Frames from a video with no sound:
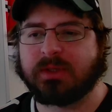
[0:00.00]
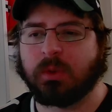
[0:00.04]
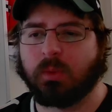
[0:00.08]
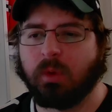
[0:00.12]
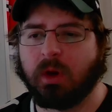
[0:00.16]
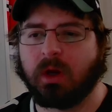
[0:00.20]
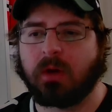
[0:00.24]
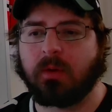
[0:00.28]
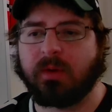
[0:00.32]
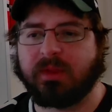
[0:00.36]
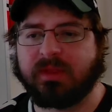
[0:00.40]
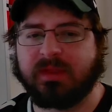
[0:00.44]

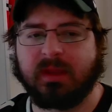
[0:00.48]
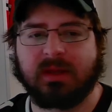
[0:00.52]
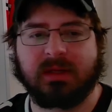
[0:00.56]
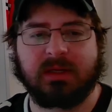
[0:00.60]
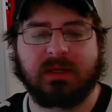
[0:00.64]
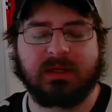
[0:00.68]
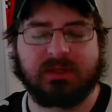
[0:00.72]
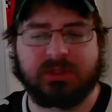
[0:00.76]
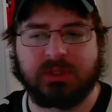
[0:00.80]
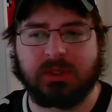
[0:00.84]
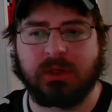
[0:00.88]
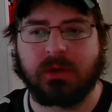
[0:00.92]
with than you
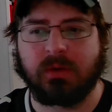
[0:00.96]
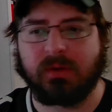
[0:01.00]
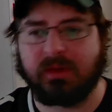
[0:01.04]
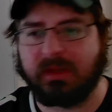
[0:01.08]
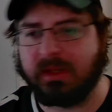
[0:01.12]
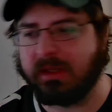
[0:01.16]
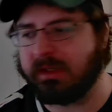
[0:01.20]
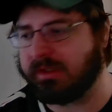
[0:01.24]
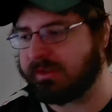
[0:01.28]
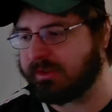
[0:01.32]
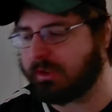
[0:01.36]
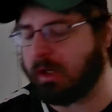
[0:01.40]
do, and then you
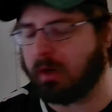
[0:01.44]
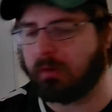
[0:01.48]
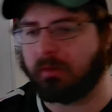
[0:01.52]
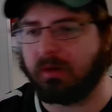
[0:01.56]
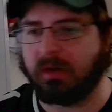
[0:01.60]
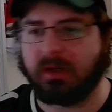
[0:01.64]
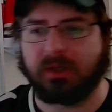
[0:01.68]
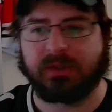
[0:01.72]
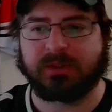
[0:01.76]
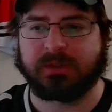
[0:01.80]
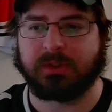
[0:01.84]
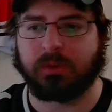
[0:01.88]
start running into
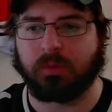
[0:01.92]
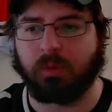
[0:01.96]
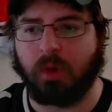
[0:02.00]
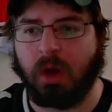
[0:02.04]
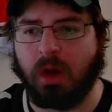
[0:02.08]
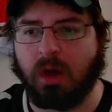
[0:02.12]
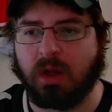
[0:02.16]
the walls